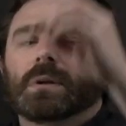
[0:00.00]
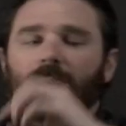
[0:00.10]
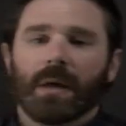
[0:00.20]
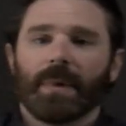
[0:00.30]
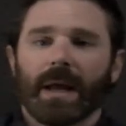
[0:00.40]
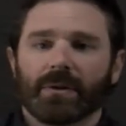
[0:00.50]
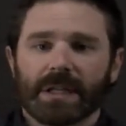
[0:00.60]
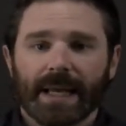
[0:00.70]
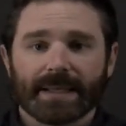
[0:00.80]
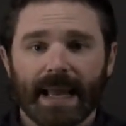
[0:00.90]
come out
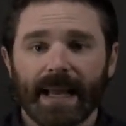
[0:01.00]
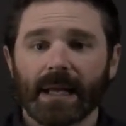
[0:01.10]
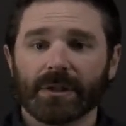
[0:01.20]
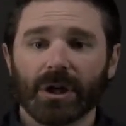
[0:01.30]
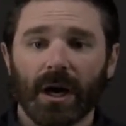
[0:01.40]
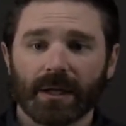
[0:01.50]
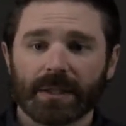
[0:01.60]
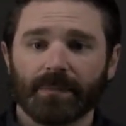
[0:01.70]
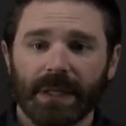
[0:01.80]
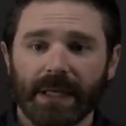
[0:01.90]
as a NOT
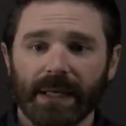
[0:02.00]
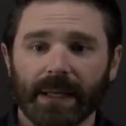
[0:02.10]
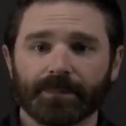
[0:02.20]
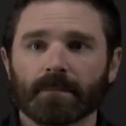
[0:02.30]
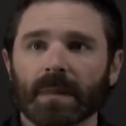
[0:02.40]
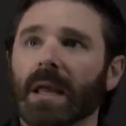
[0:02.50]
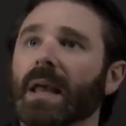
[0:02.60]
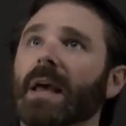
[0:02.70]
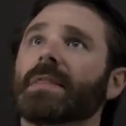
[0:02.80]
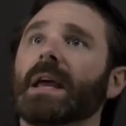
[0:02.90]
P.
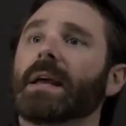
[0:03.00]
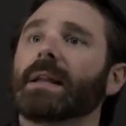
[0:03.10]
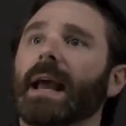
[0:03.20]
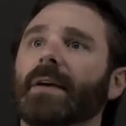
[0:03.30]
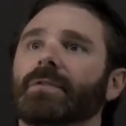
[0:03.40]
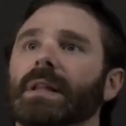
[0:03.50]
And then after